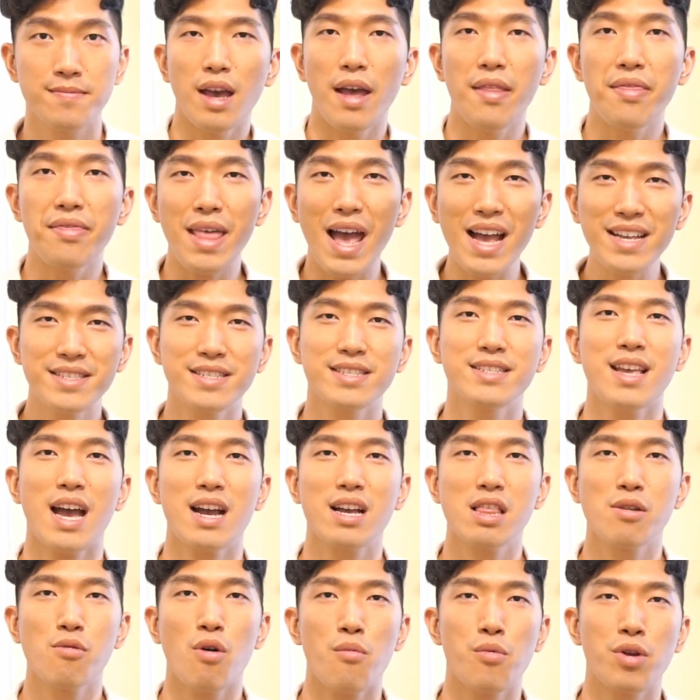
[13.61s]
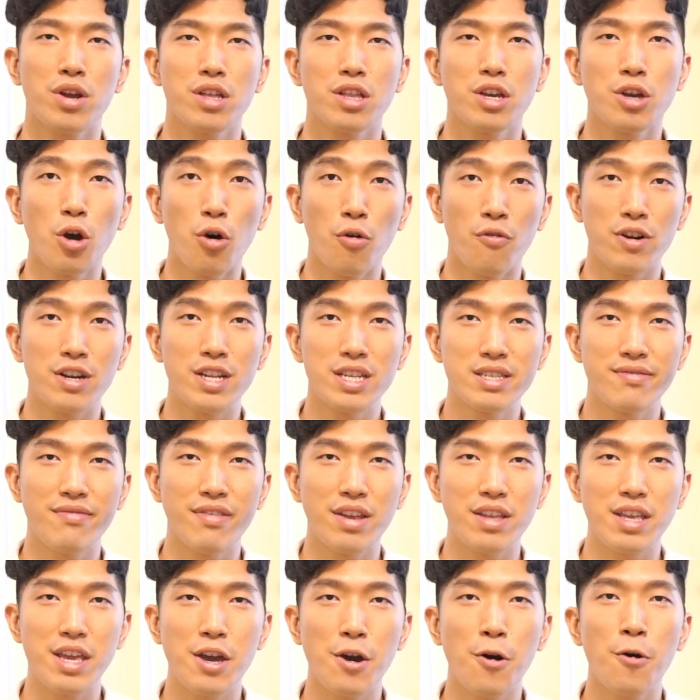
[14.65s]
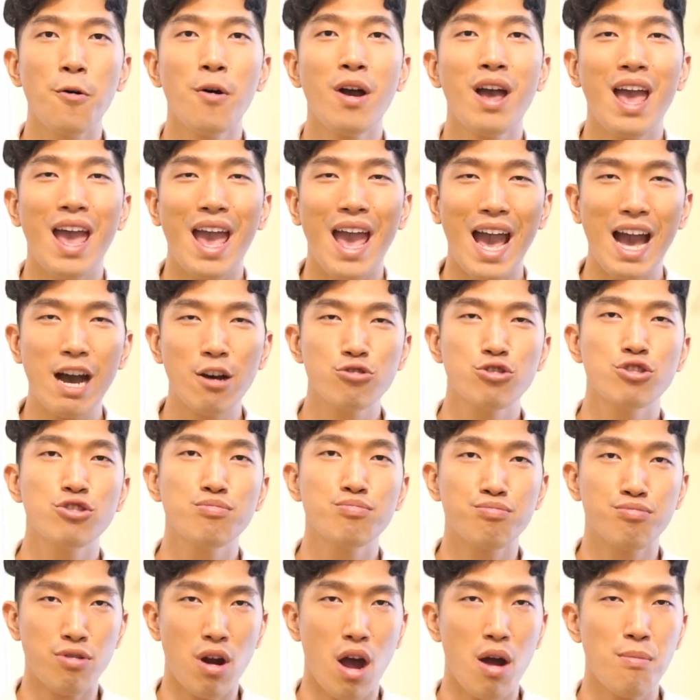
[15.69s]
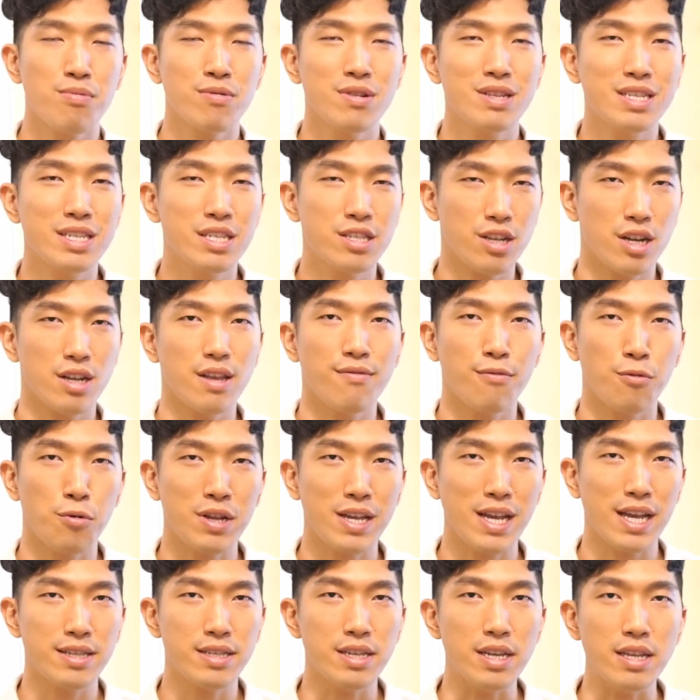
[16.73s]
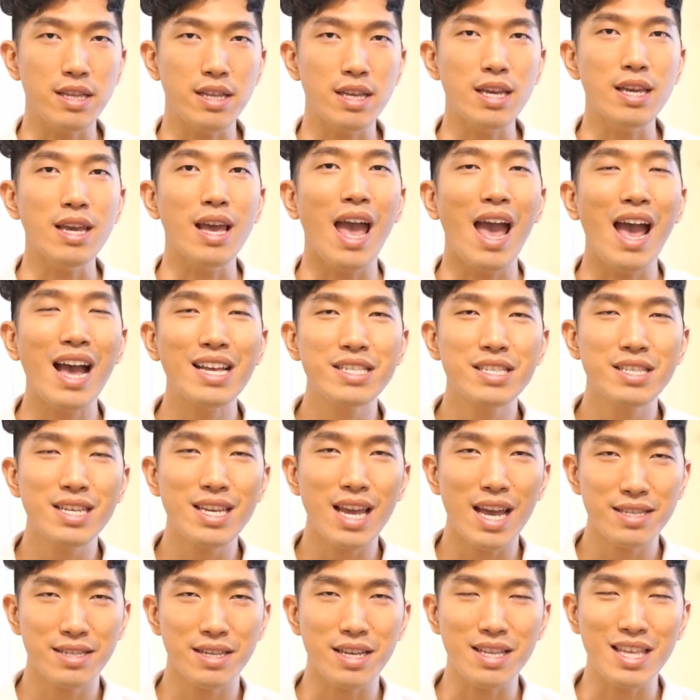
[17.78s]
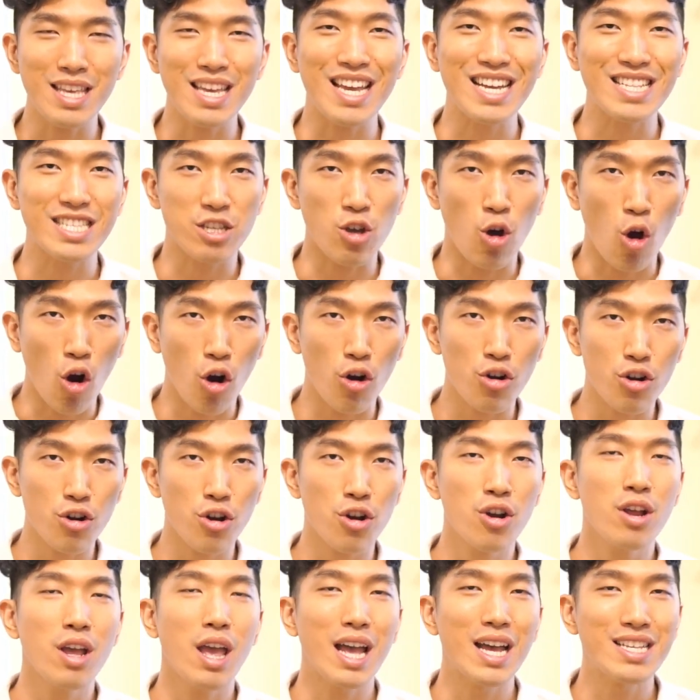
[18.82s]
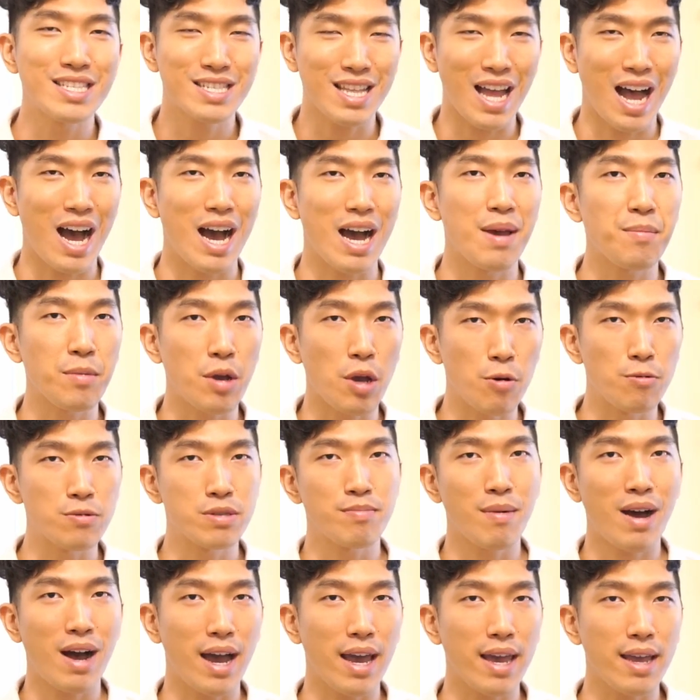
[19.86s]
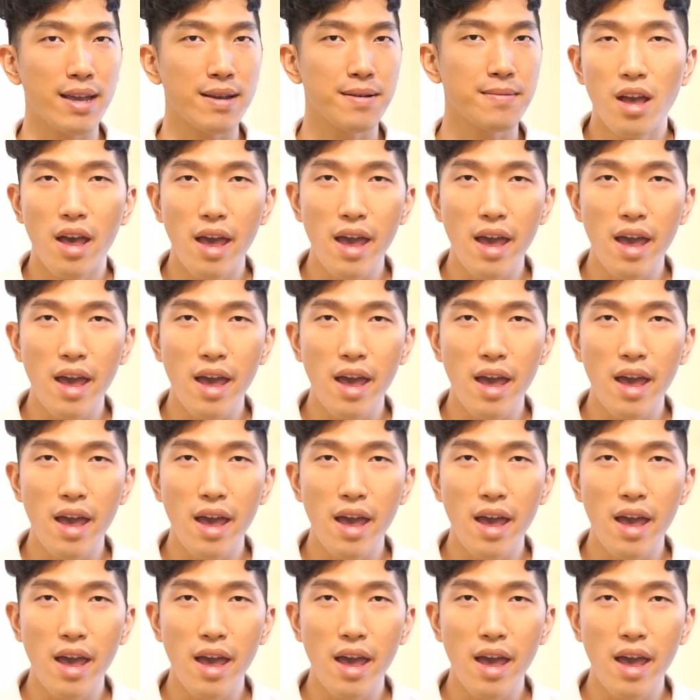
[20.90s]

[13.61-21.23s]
And that's exactly what we're going to go over in this video, how to properly study for the S A T as the S A T gets harder as time goes by.